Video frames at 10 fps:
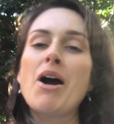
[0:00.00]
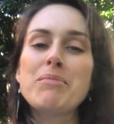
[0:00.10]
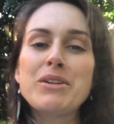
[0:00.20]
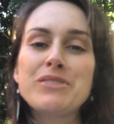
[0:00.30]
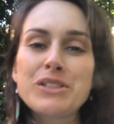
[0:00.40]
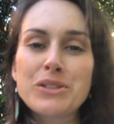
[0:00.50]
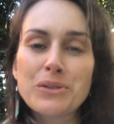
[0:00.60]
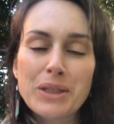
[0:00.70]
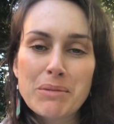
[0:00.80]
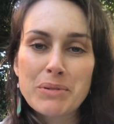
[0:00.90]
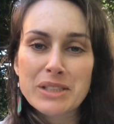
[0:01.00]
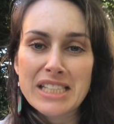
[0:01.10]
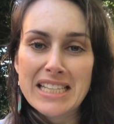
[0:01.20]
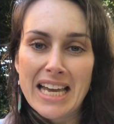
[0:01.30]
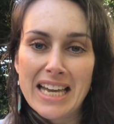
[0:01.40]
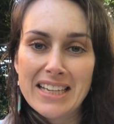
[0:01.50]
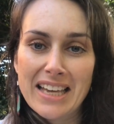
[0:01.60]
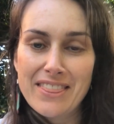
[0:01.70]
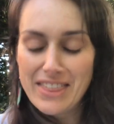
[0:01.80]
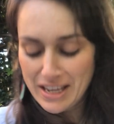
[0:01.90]
hope you've enjoyed the book today,
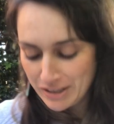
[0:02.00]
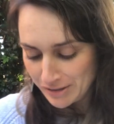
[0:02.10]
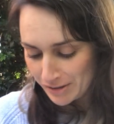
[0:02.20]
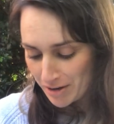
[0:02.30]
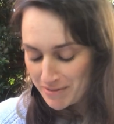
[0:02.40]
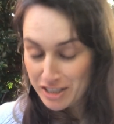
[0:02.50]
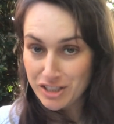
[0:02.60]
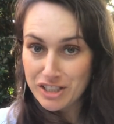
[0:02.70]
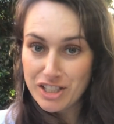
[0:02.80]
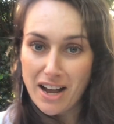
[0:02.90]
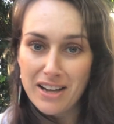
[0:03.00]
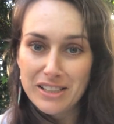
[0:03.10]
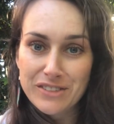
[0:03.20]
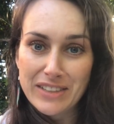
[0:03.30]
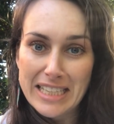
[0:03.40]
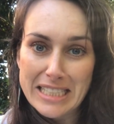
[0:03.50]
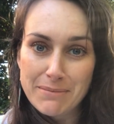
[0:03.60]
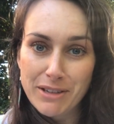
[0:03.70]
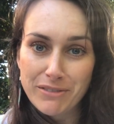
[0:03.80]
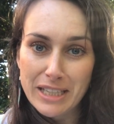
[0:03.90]
and thank you so much to Charles for letting
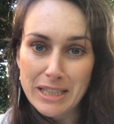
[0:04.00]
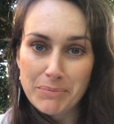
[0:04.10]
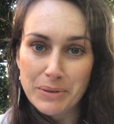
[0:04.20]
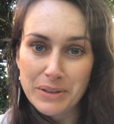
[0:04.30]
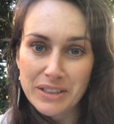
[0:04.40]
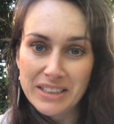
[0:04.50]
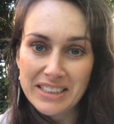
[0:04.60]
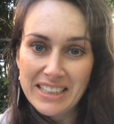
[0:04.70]
me read the book.